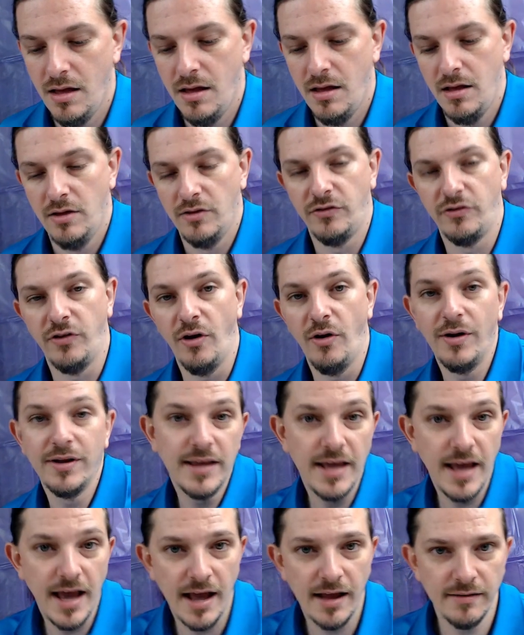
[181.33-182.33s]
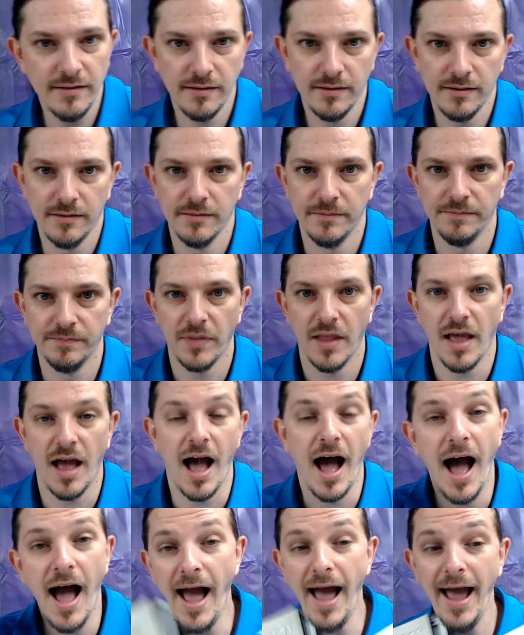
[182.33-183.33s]
So in the end,
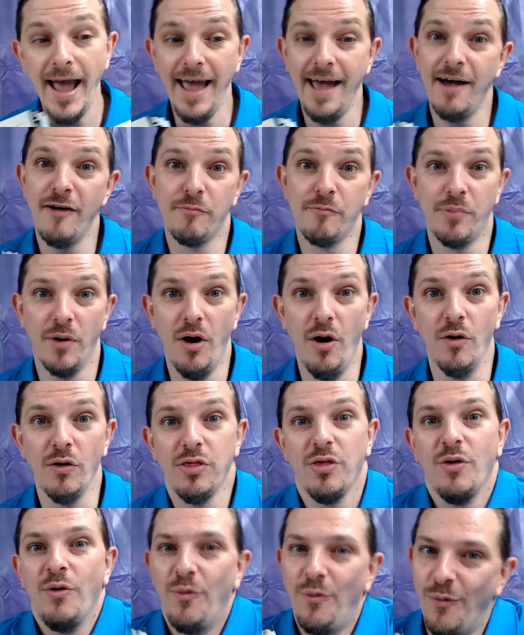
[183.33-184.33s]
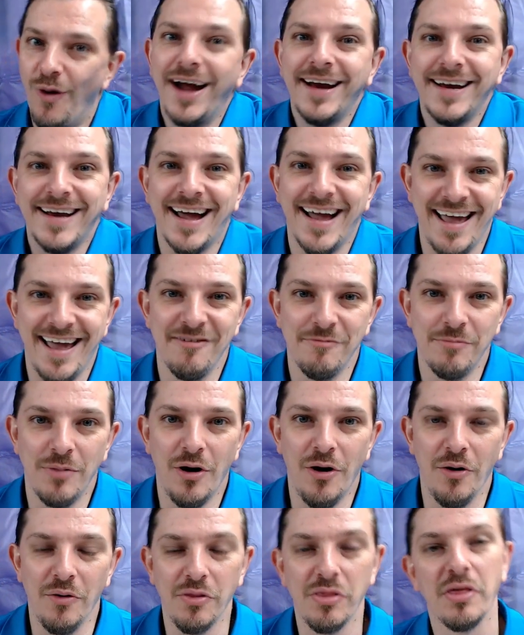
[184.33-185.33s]
I have both. Why not have
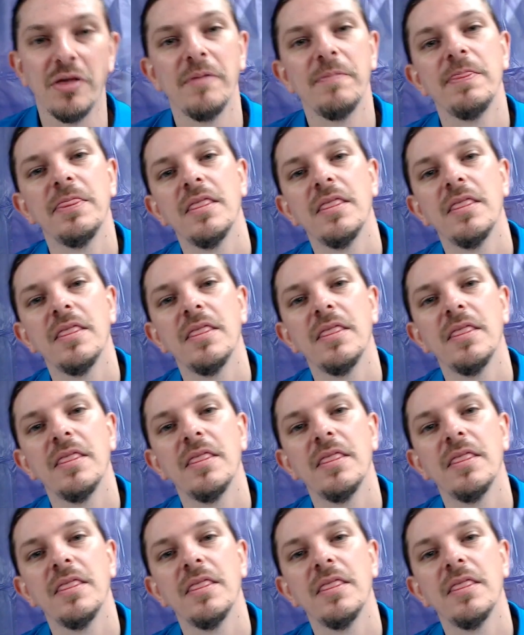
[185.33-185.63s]
both?